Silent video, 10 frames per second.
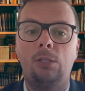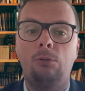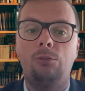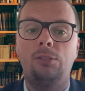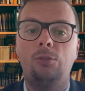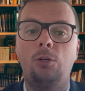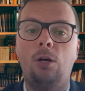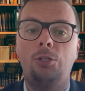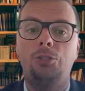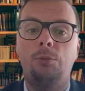risk or
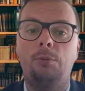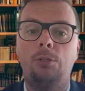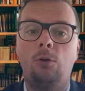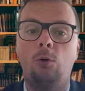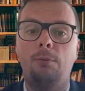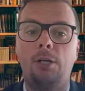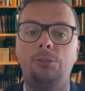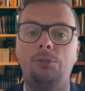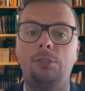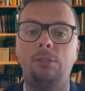hardship in your home
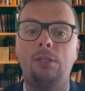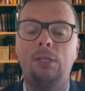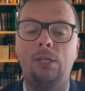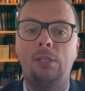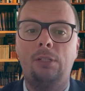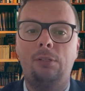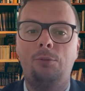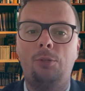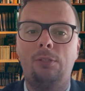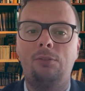country,
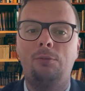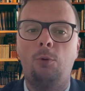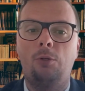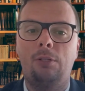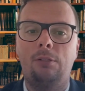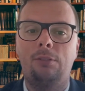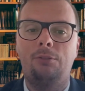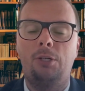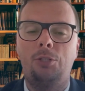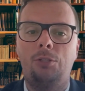community support and
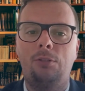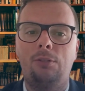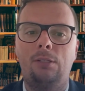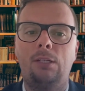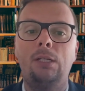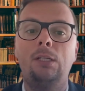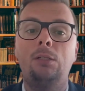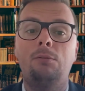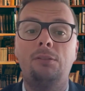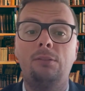integration.
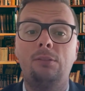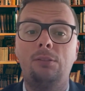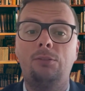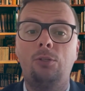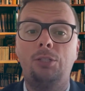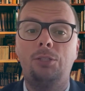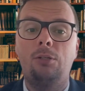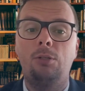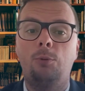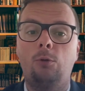This is a
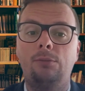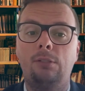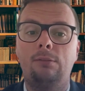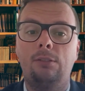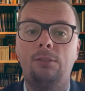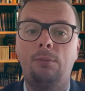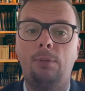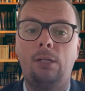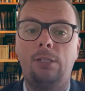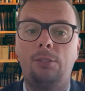discretionary process and
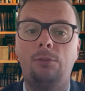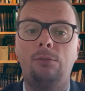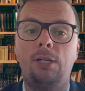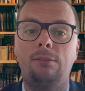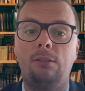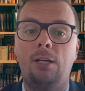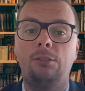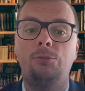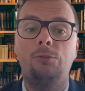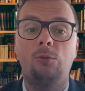typically used as a
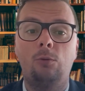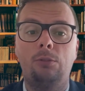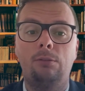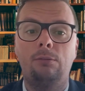last resort.